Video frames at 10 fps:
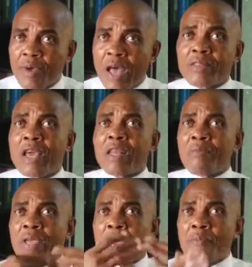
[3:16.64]
and then
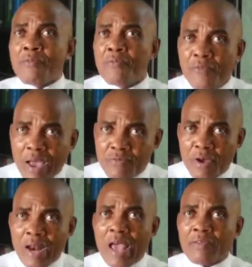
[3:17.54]
it became
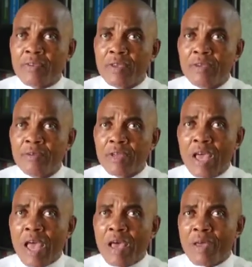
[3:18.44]
$5,
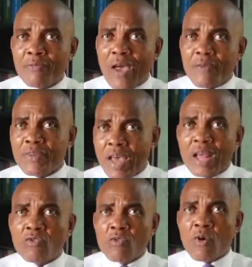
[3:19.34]
5
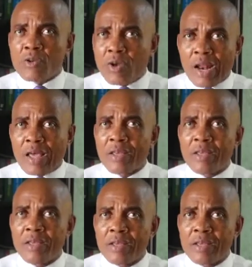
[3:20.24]
Naira to $1,